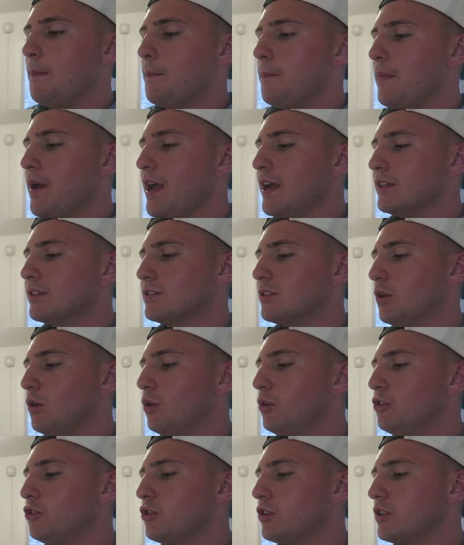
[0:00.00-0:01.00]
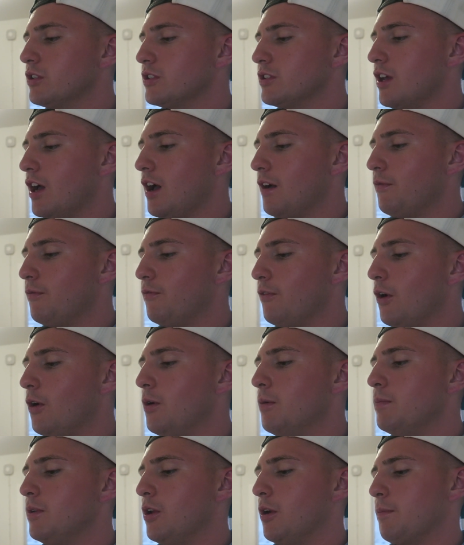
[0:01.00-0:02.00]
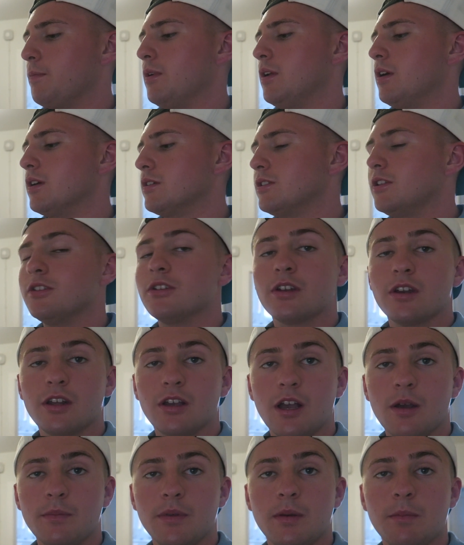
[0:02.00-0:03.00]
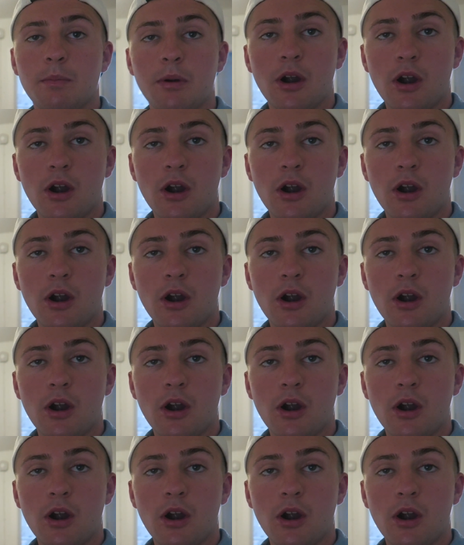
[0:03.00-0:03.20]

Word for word: Max Ultra Soft Foam Earplugs. These are gonna come in